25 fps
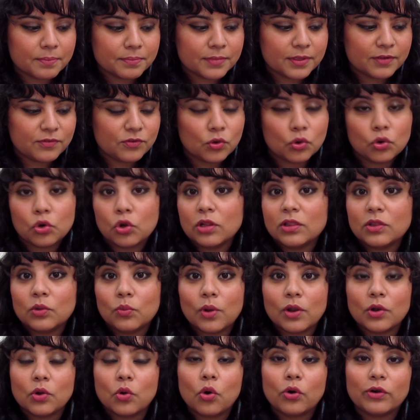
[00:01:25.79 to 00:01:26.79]
if you're not the
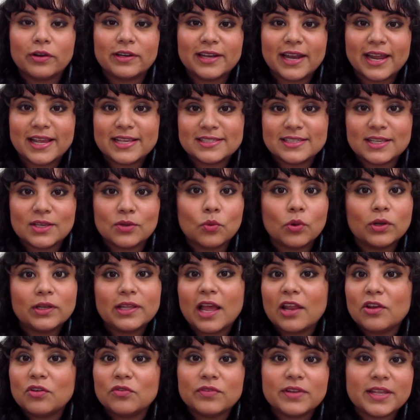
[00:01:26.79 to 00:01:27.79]
one organizing, what
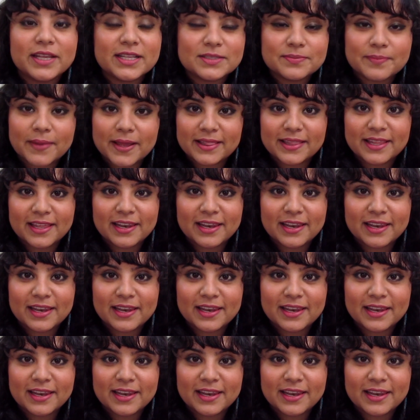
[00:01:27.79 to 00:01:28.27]
kind of dates might